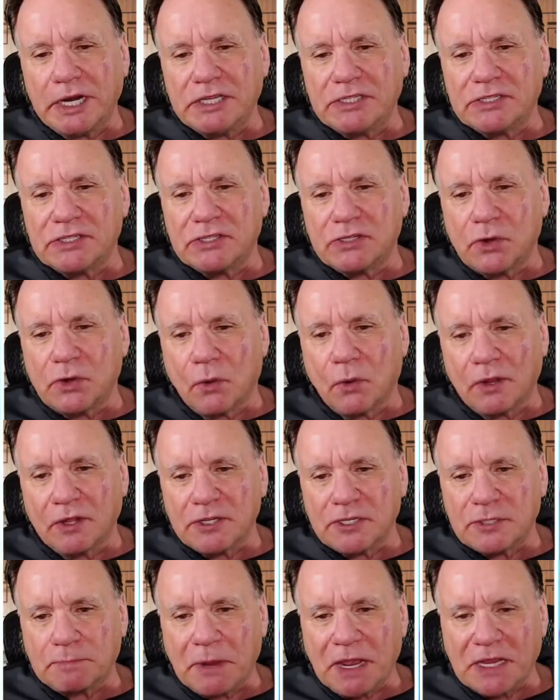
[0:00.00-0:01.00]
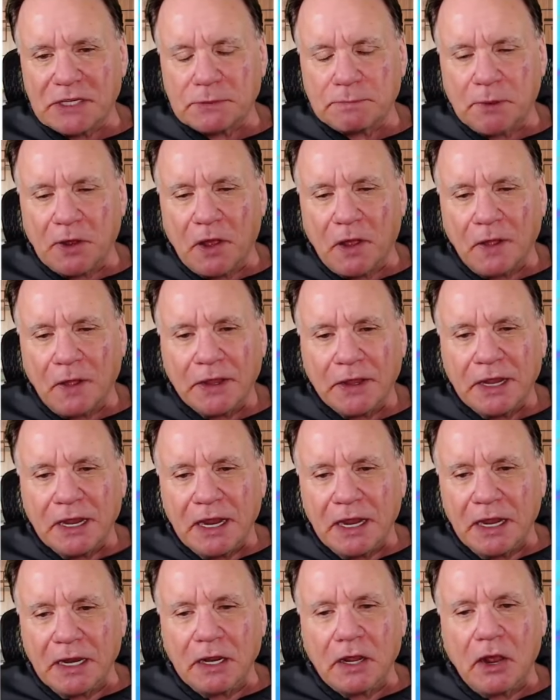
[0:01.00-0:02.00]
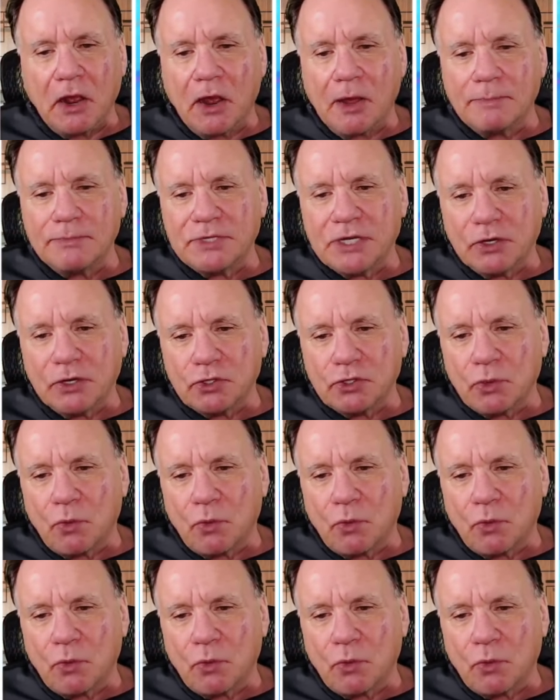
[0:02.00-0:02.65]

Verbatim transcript: innings of scoreless baseball, and the Cubs are